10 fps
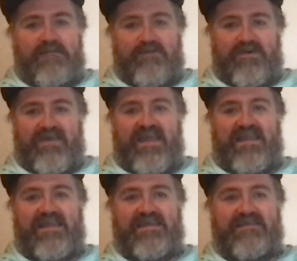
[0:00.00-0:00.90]

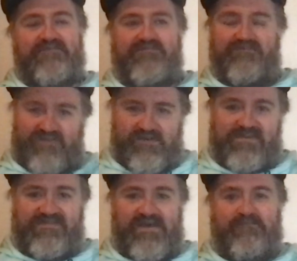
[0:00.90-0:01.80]
Mukiele from a
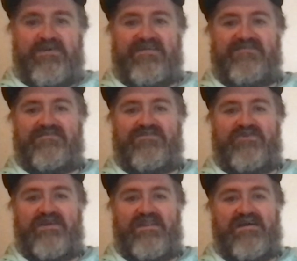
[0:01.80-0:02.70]
set piece on the
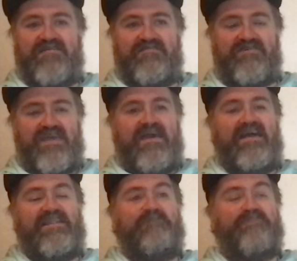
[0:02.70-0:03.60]
29th.
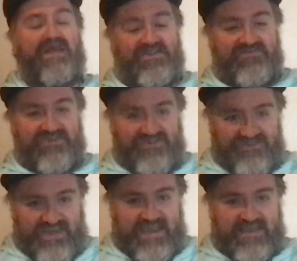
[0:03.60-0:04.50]
And then Patrick
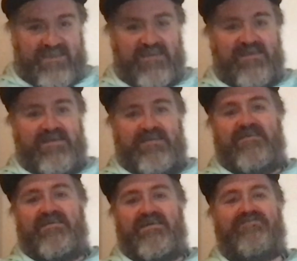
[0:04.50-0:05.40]
Schick,
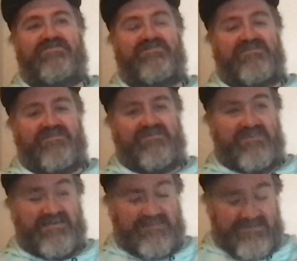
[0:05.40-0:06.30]
he scored on the
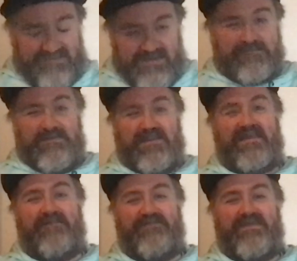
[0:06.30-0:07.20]
33rd
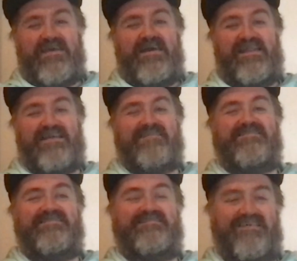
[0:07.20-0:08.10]
minute. And that's
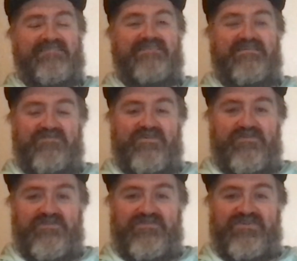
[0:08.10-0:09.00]
his 16th goal
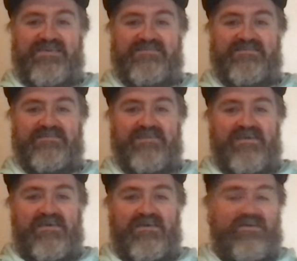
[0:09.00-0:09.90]
of the season.
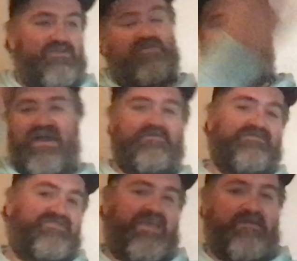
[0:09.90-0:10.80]
And all that
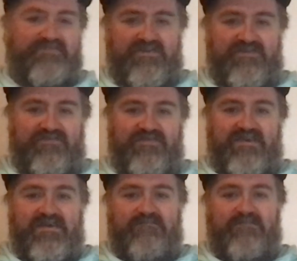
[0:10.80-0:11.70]
was capped off
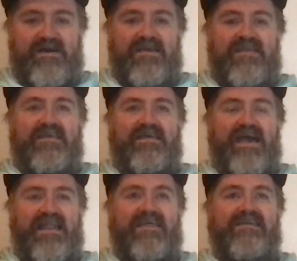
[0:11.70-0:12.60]
by
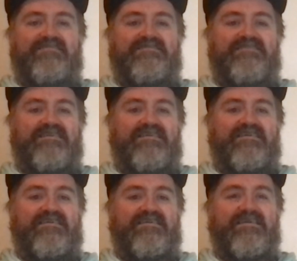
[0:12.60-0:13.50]

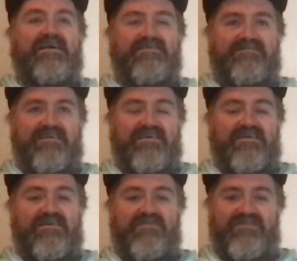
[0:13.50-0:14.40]
Alexi
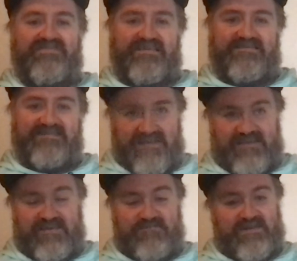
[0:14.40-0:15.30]
Garcia on the
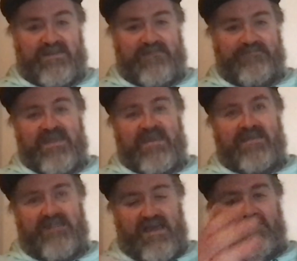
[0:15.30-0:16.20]
62nd minute.
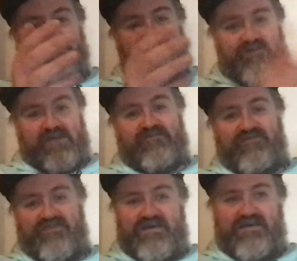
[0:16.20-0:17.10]
Now,
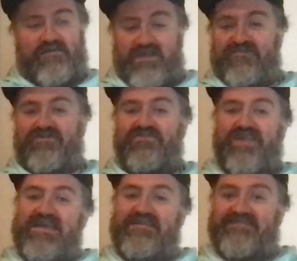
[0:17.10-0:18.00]
Frankfurt, well, they've scored
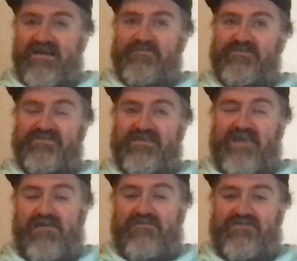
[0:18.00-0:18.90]
8 times on the
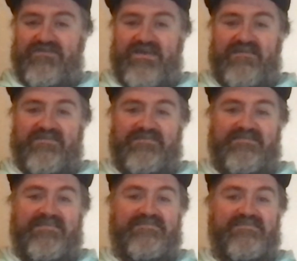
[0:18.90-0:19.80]
counter-attack this
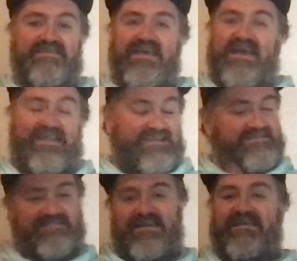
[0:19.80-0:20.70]
season, and that's
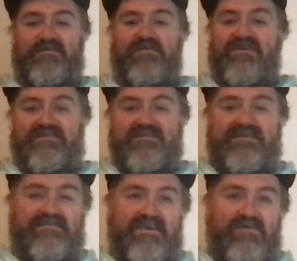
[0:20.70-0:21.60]
exactly what they
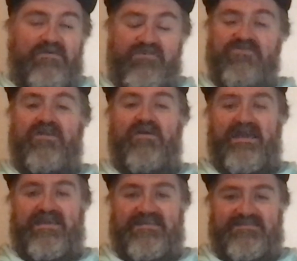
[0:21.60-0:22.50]
did with Hugo
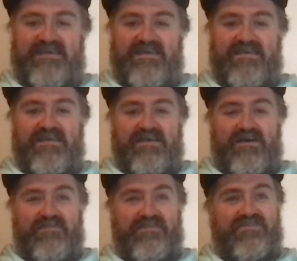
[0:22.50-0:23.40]
Ekitike
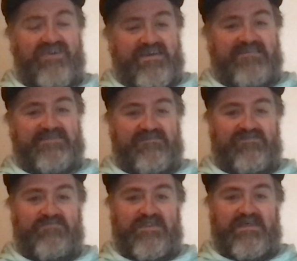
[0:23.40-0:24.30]
on the
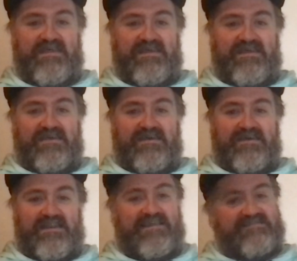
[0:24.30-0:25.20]
37th minute.
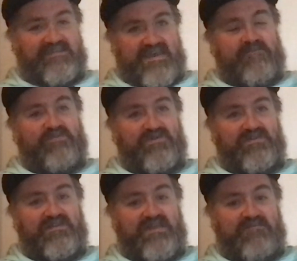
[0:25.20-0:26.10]
And actually, at that point,
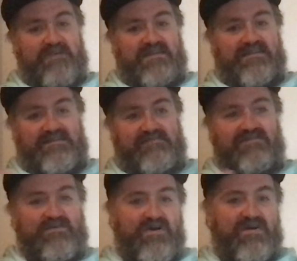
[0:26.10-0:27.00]
it made it
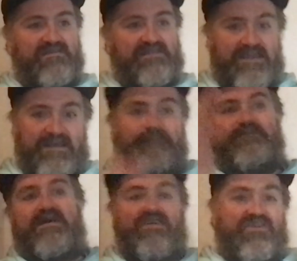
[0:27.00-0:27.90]
3-1,
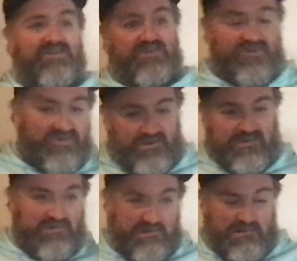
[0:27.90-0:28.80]
and there
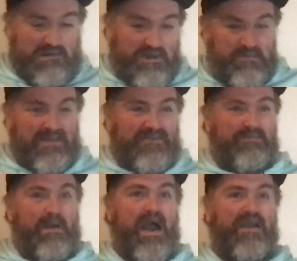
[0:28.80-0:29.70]
could have been a
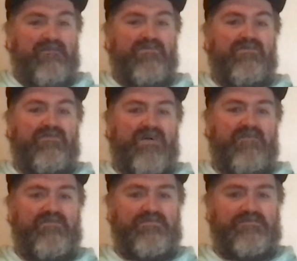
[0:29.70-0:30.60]
spark of a
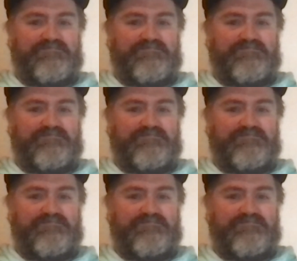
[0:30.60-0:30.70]
revival.